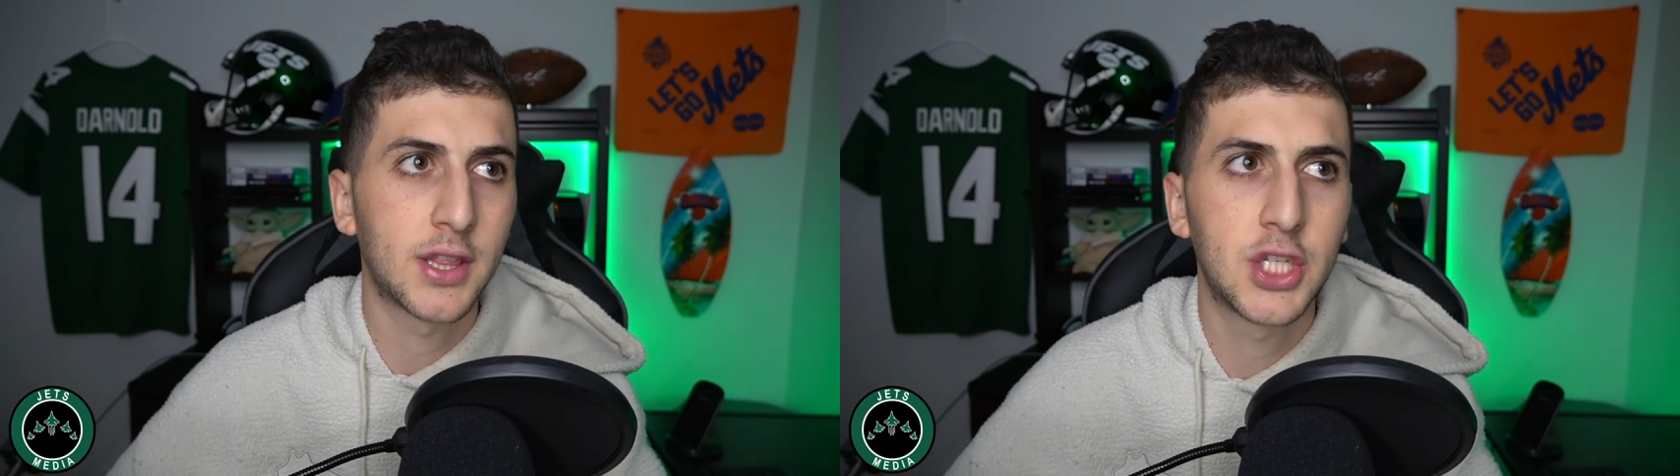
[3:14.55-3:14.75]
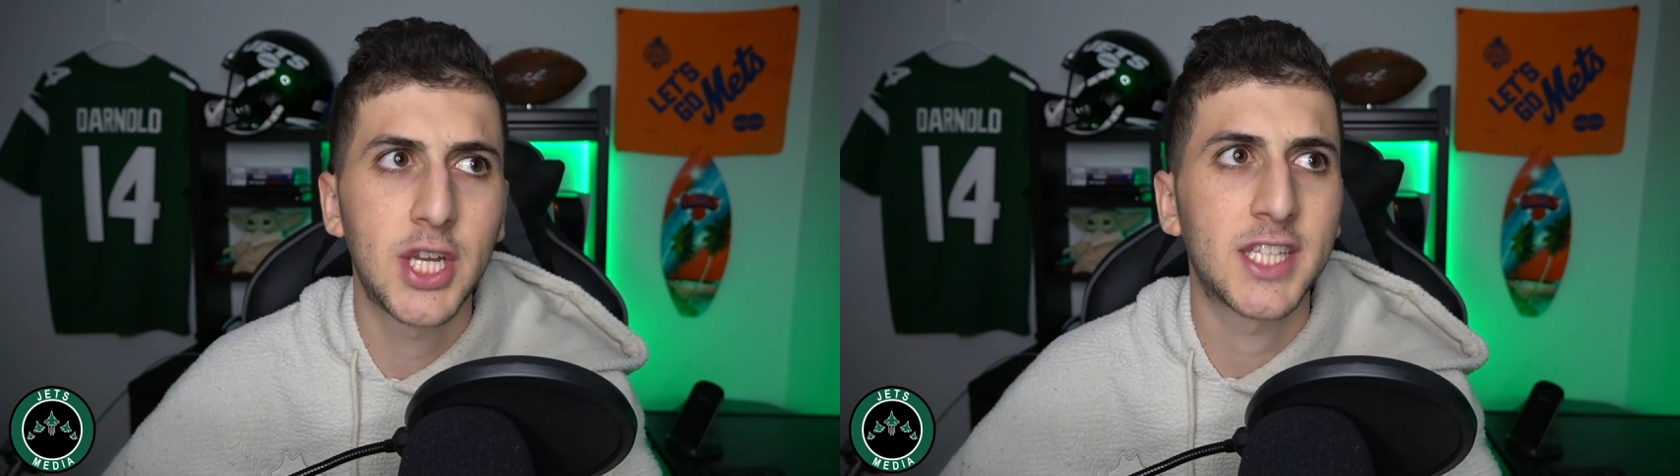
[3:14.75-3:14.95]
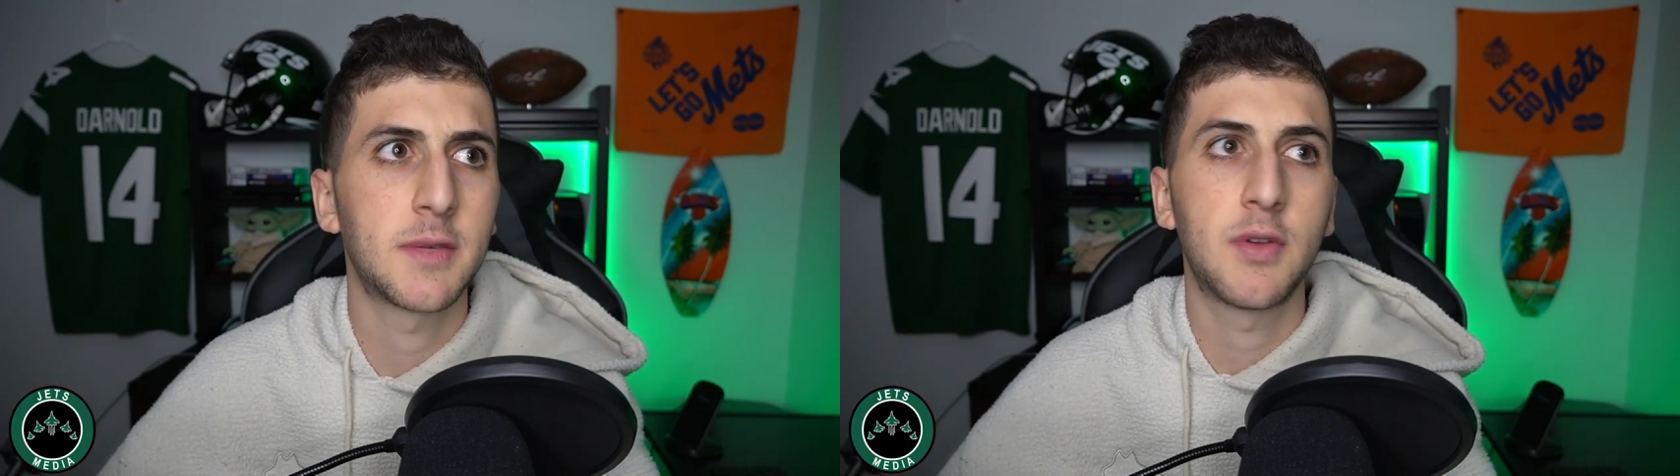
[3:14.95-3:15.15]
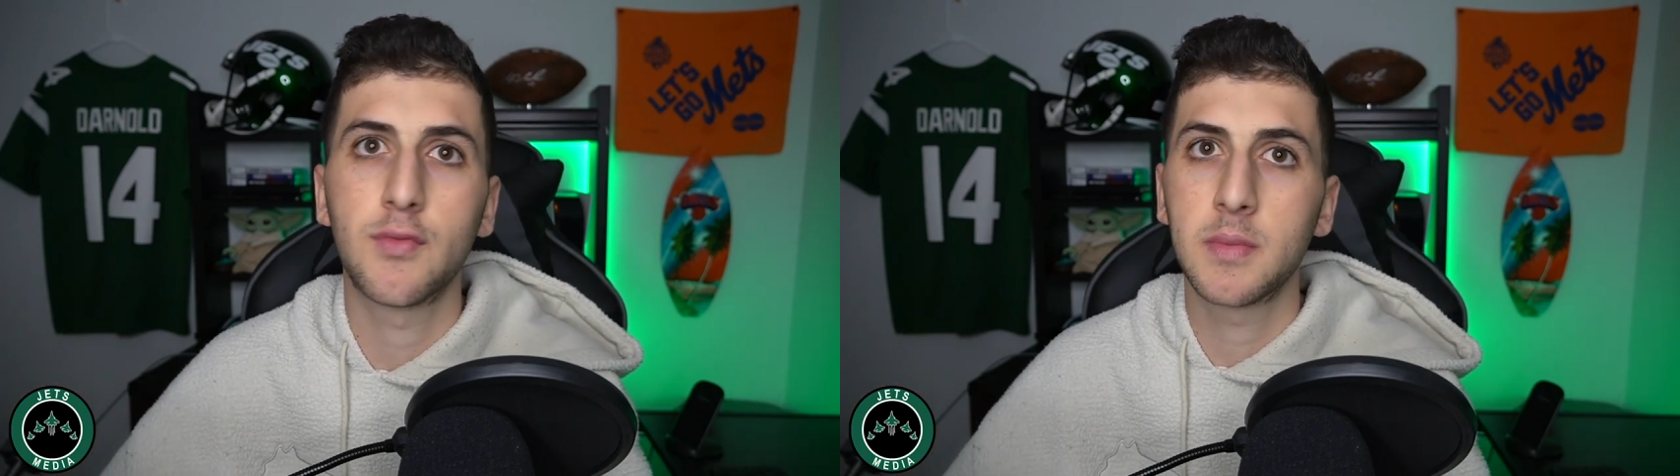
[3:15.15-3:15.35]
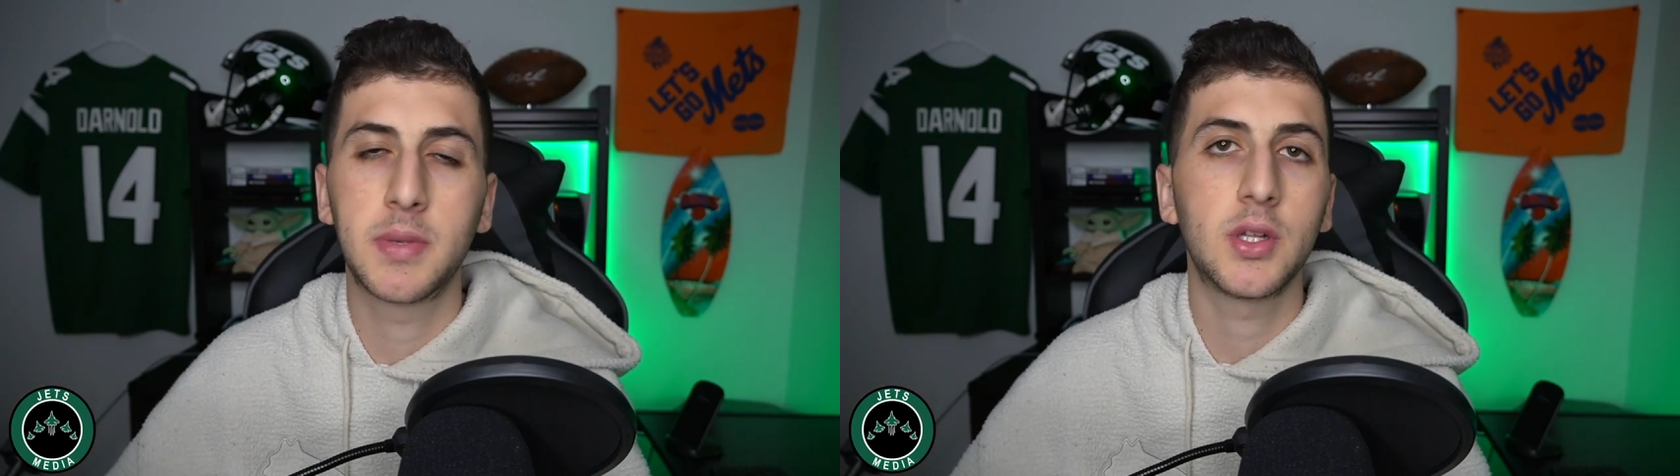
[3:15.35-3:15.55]
the Jets have been
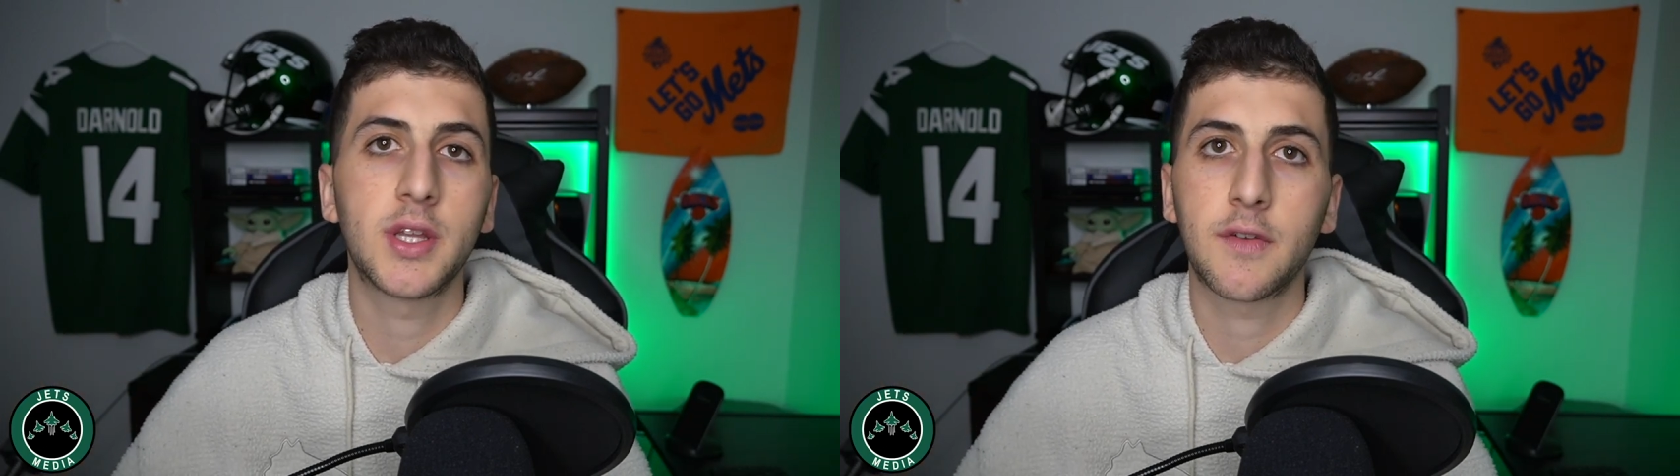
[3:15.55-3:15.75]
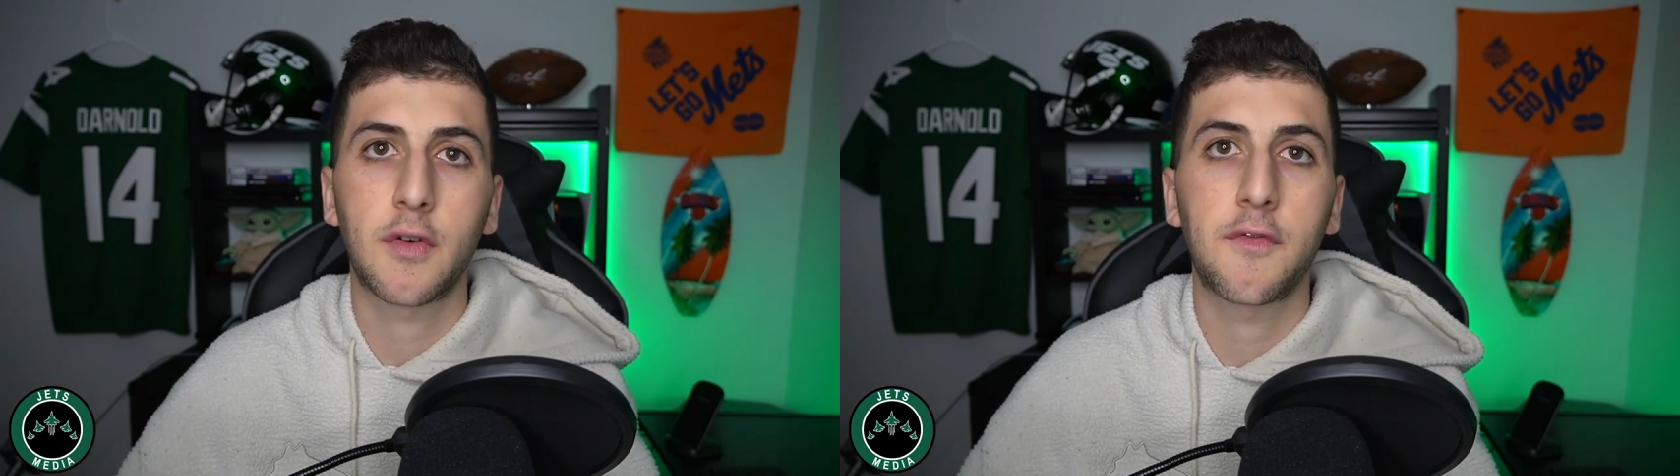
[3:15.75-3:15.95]
rebuilding for